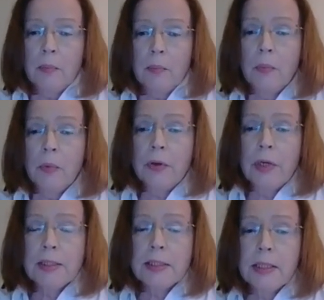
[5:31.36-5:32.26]

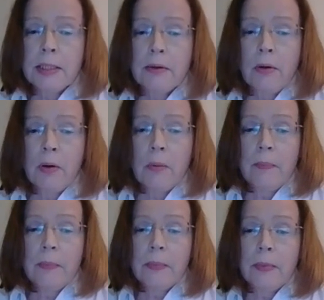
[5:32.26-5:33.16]
models in
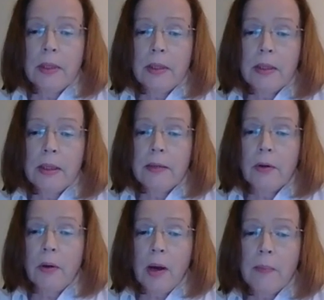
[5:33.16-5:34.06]

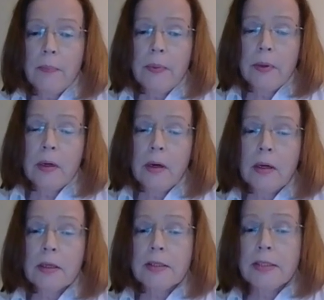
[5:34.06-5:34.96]
the hub
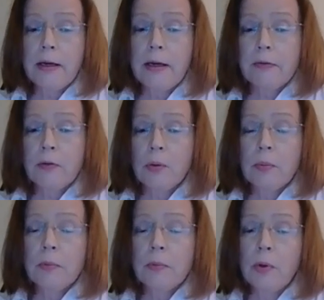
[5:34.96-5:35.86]
are serif
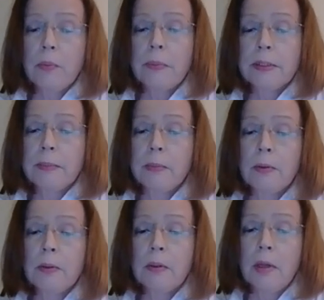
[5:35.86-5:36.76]

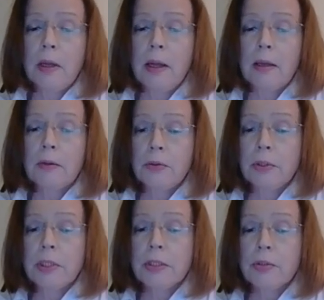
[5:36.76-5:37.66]
compatible to
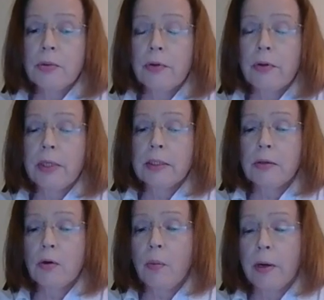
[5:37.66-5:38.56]
ensure the
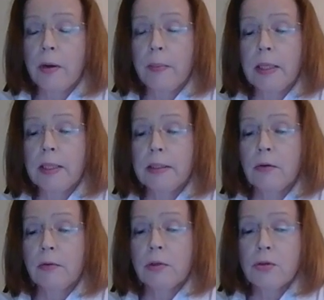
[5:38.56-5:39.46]
interoperability
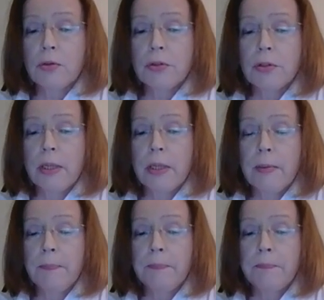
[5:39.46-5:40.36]
of the
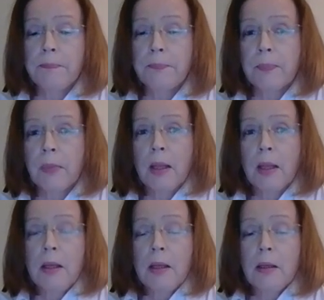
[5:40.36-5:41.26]
system.
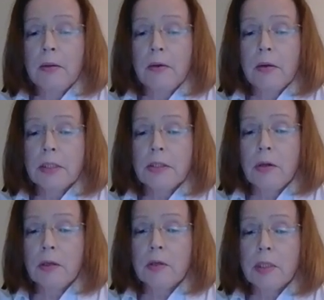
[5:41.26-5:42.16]
The
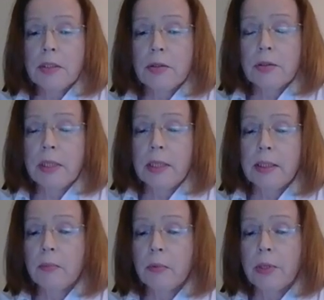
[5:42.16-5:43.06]
National Research
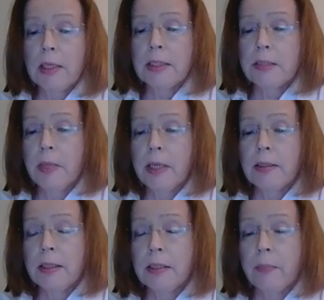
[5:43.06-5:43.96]
Data Model is
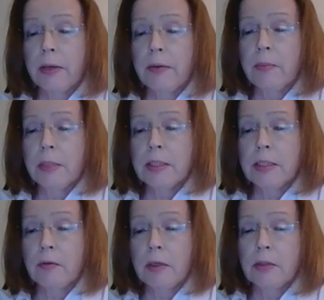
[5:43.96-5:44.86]
maintained by the
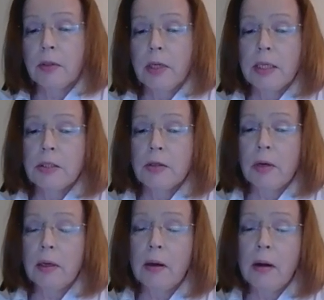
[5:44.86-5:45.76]
Ministry of
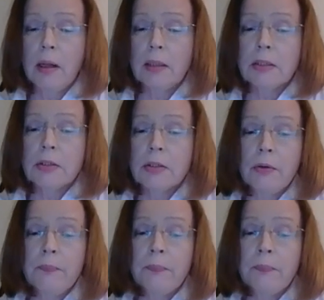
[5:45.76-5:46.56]
Education and Culture